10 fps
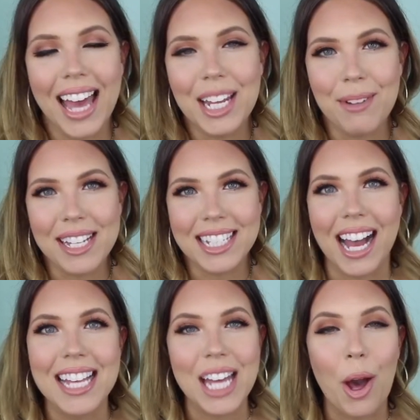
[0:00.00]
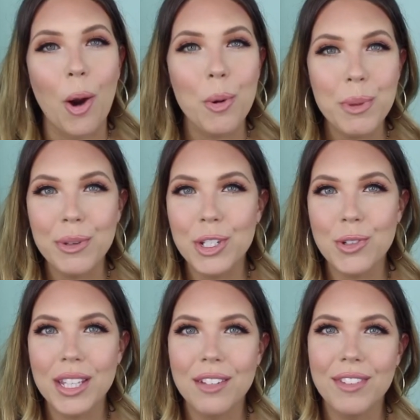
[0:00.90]
Anyways, guys, I hope you
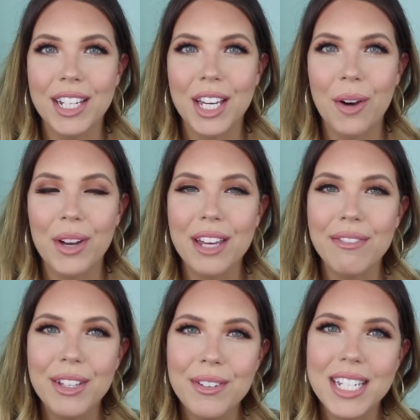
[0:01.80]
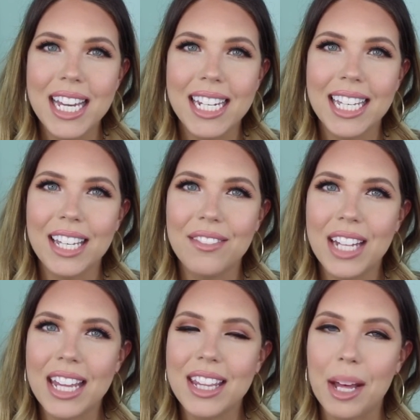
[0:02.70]
enjoyed the video. If you did, give
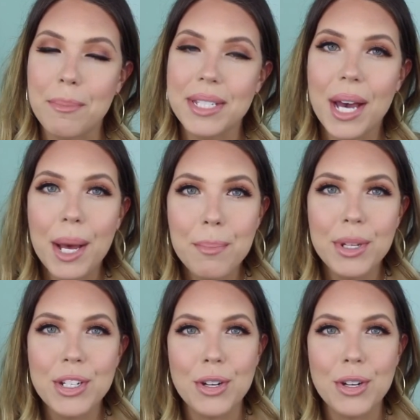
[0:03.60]
it a thumbs up.